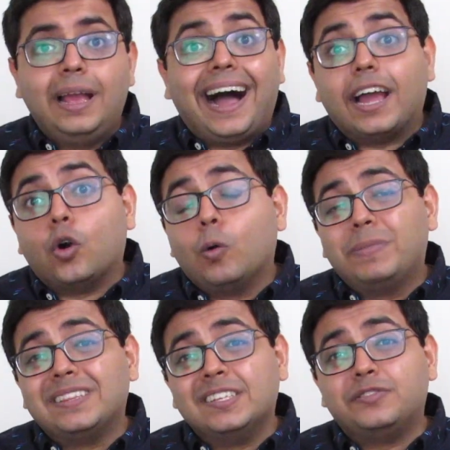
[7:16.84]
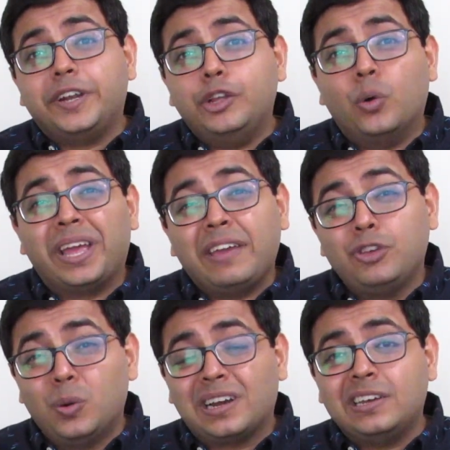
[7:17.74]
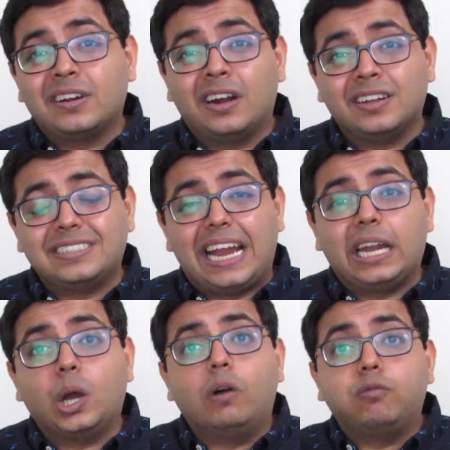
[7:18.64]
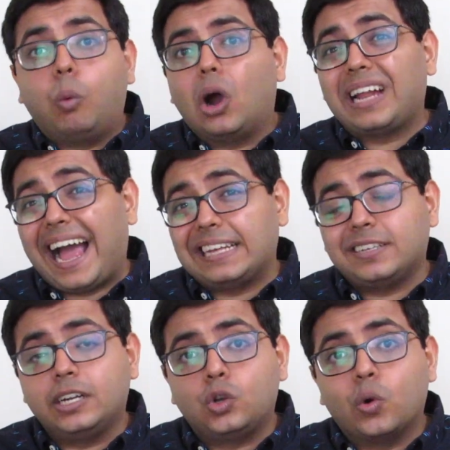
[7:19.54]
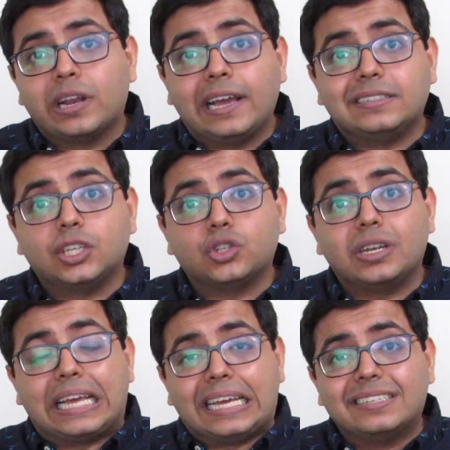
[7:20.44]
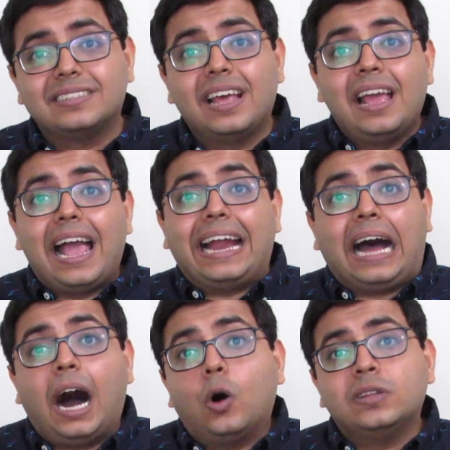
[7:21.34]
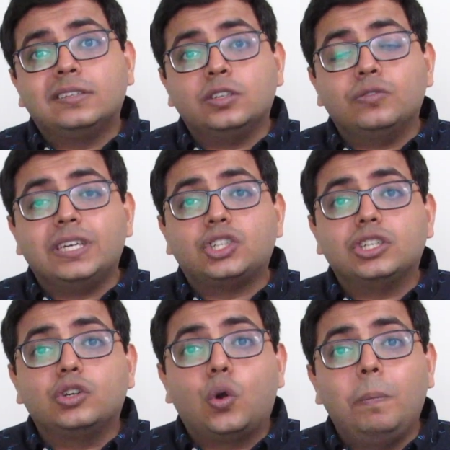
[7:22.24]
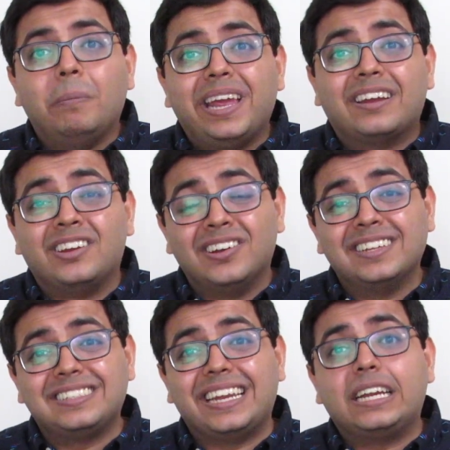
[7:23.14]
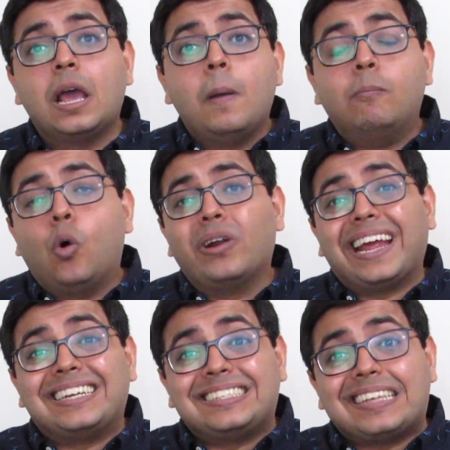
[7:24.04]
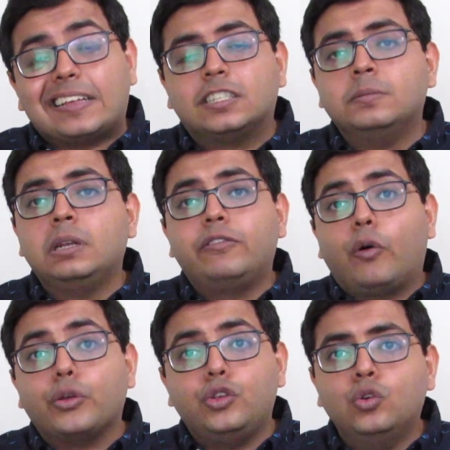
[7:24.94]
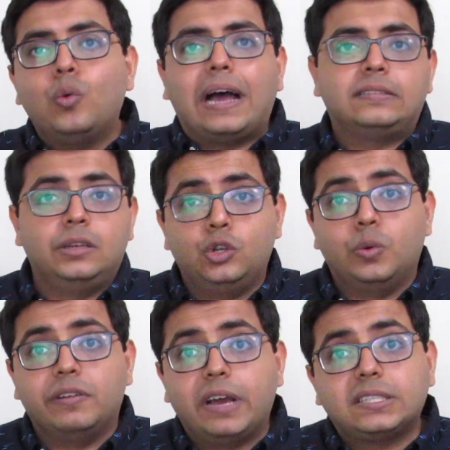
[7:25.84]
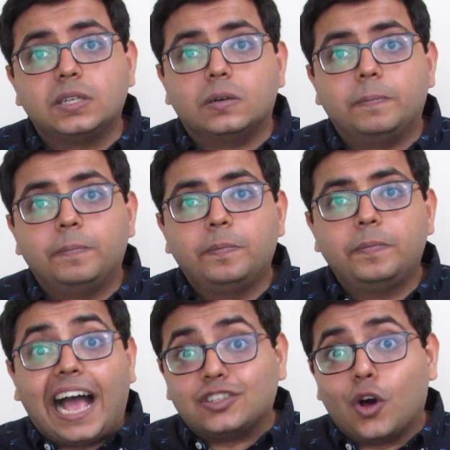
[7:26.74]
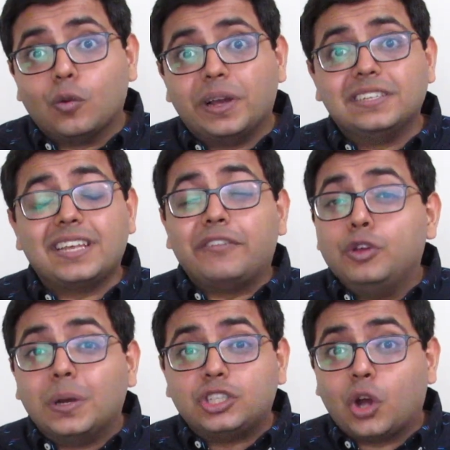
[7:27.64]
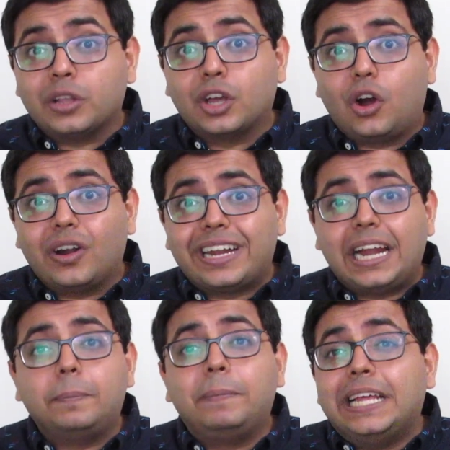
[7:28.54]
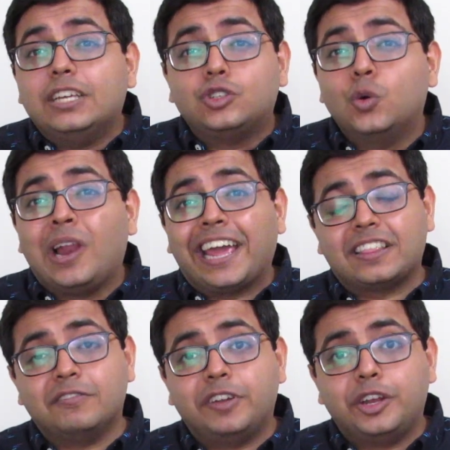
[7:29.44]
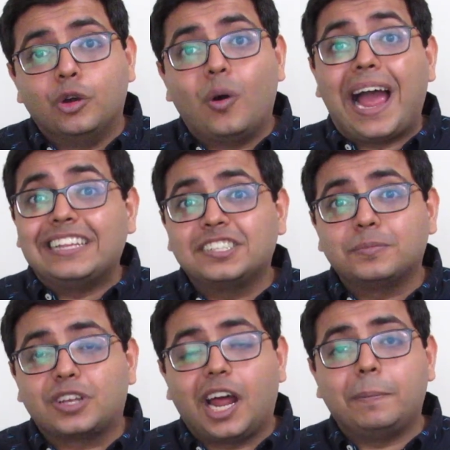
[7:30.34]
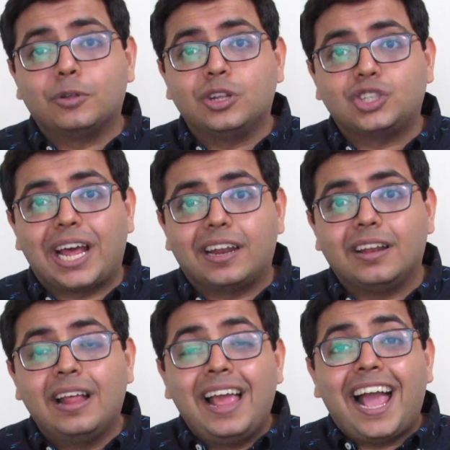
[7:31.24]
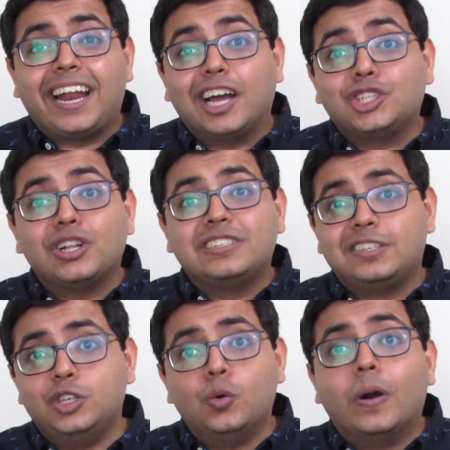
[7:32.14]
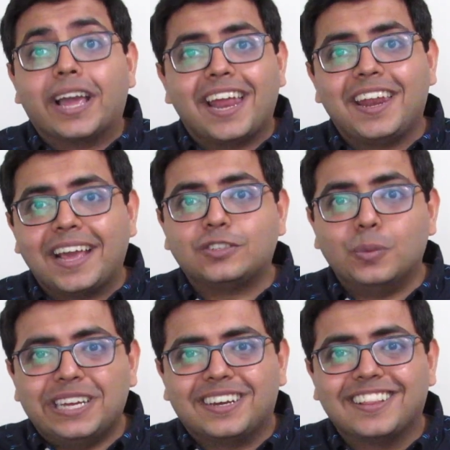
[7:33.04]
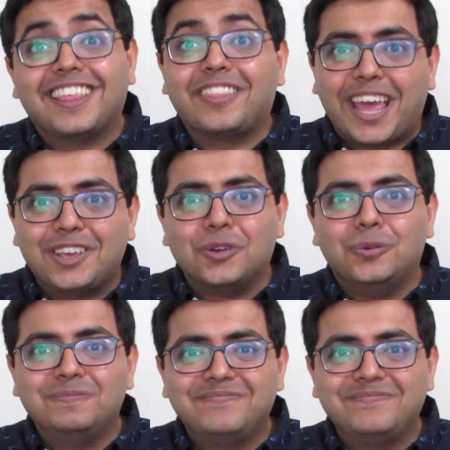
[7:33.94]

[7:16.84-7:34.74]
I hope that this video gave you a clear understanding of what asset tokenization is and how this innovation could make real estate more accessible for you as a new investor. As always, if you enjoyed the content, please do like the video and subscribe to the channel, and I shall see you again next week. Thank you.